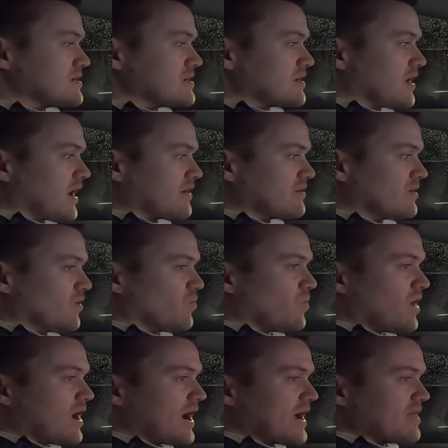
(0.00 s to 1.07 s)
I don't know
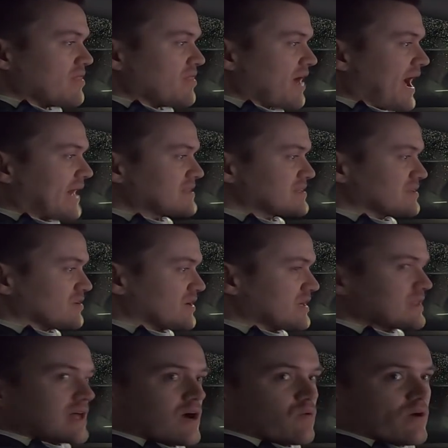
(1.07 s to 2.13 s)
why that's looking
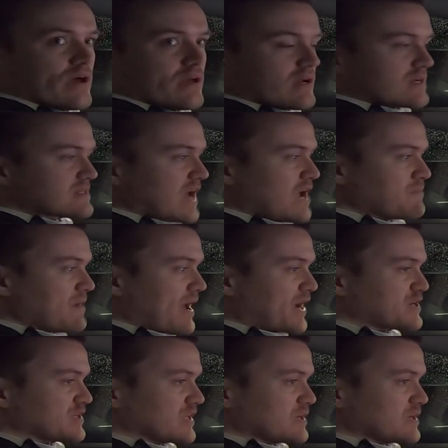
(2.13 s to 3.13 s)
that way, because I'm actually